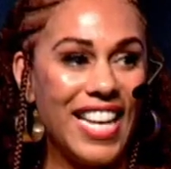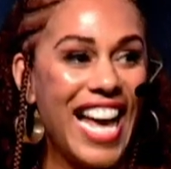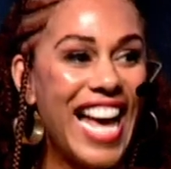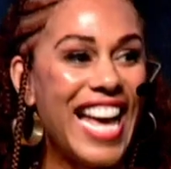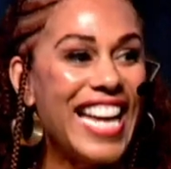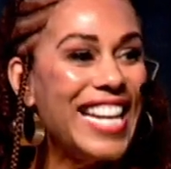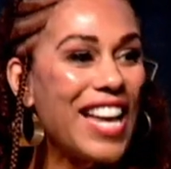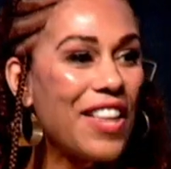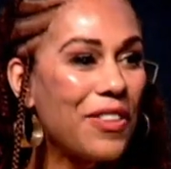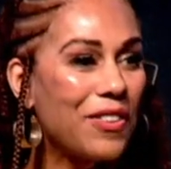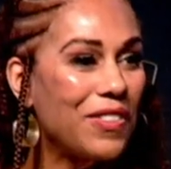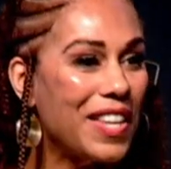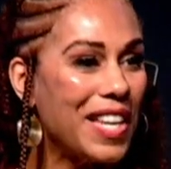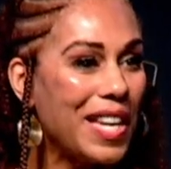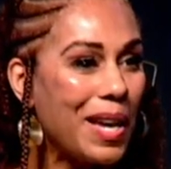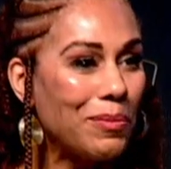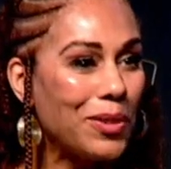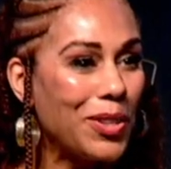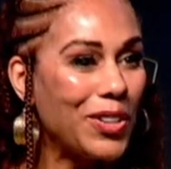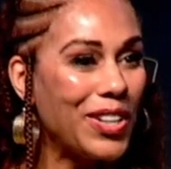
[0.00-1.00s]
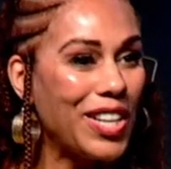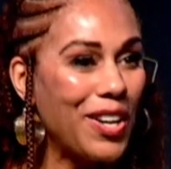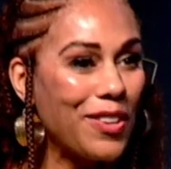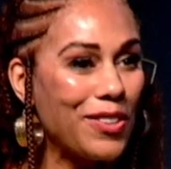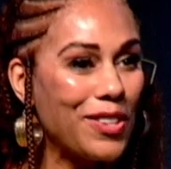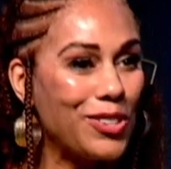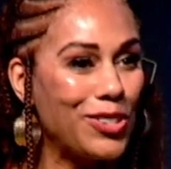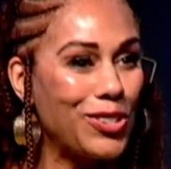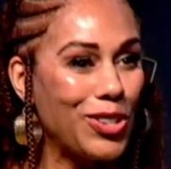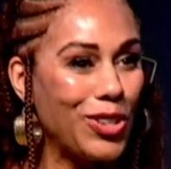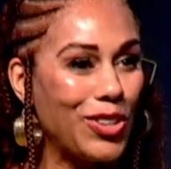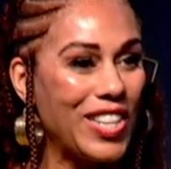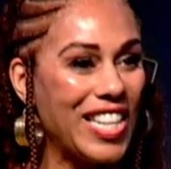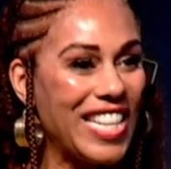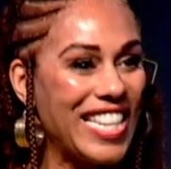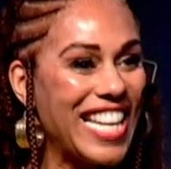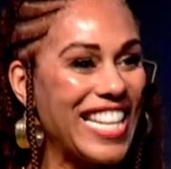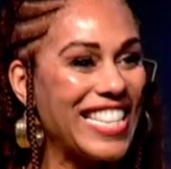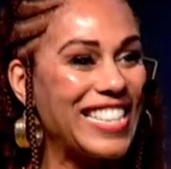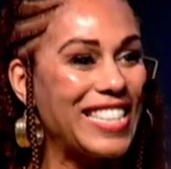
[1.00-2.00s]
Another thing I'm learning on this journey,
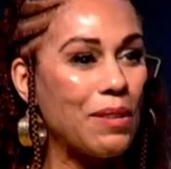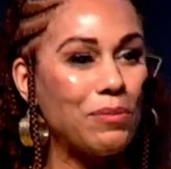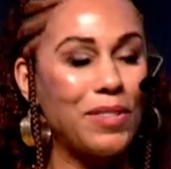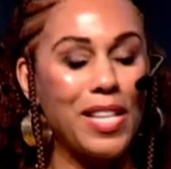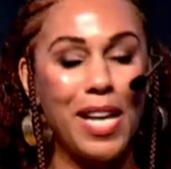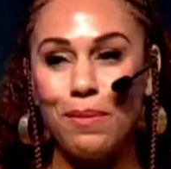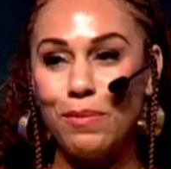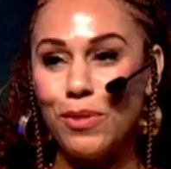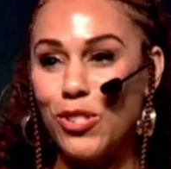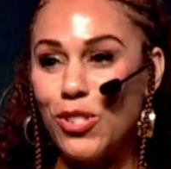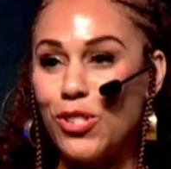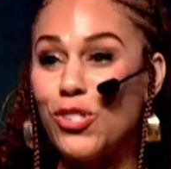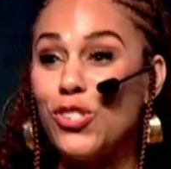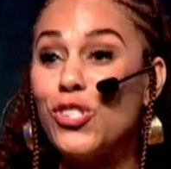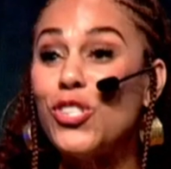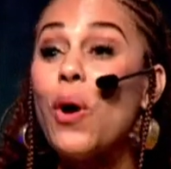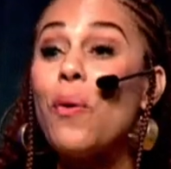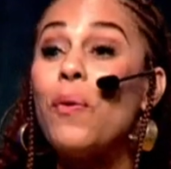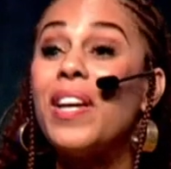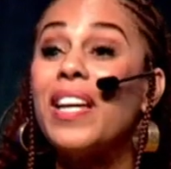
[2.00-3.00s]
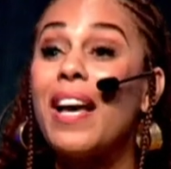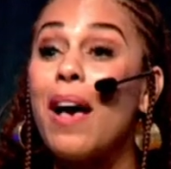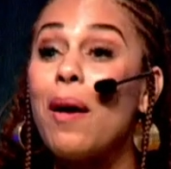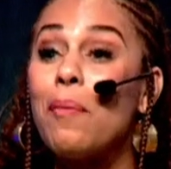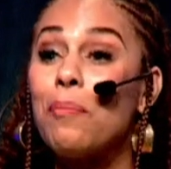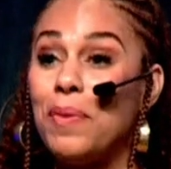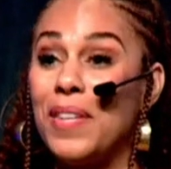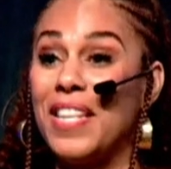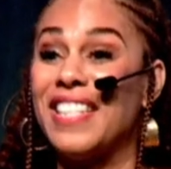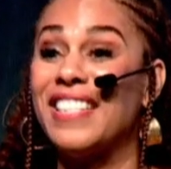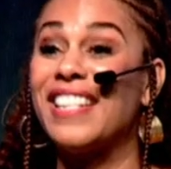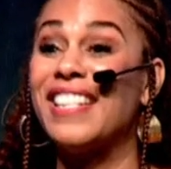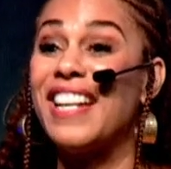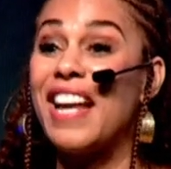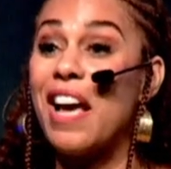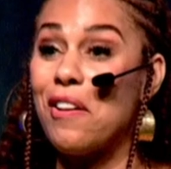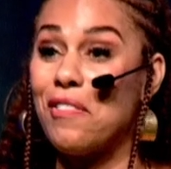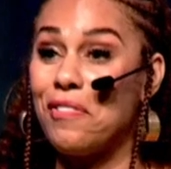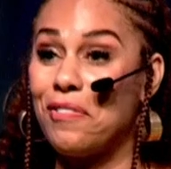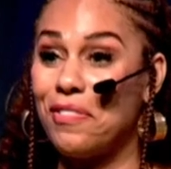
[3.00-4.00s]
that sometimes just showing up is
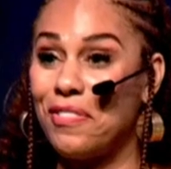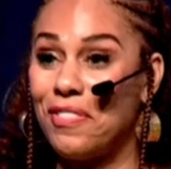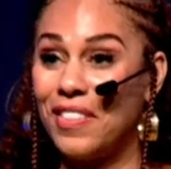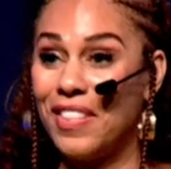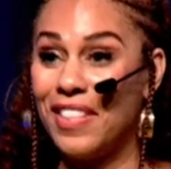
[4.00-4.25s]
enough.